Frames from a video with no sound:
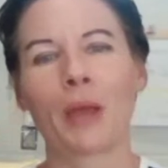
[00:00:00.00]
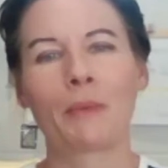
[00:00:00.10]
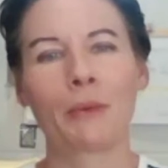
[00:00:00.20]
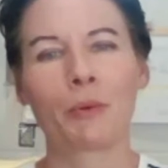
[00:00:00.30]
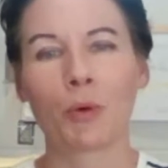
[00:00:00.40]

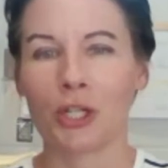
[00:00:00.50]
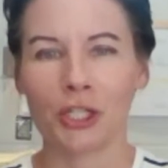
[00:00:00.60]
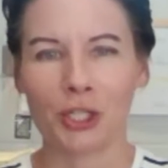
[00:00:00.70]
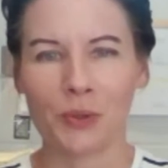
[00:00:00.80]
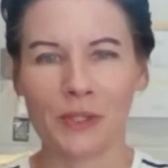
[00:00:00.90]
Maybe
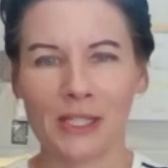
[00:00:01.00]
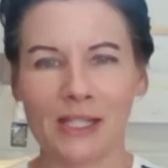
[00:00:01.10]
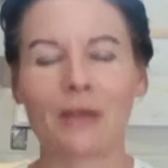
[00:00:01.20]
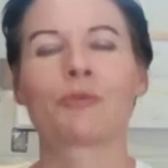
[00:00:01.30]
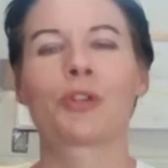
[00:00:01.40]
wouldn't use the
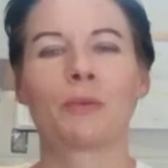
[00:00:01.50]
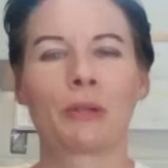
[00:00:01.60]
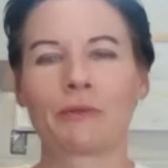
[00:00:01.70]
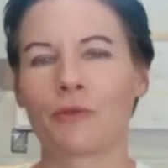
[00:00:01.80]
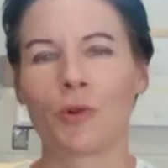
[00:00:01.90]
same
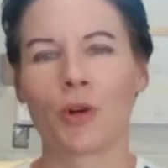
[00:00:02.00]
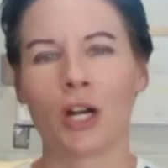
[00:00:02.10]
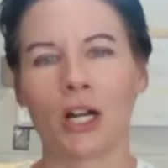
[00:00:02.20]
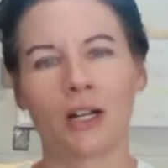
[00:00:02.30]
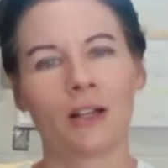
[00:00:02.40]
treatment
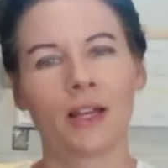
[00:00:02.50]
for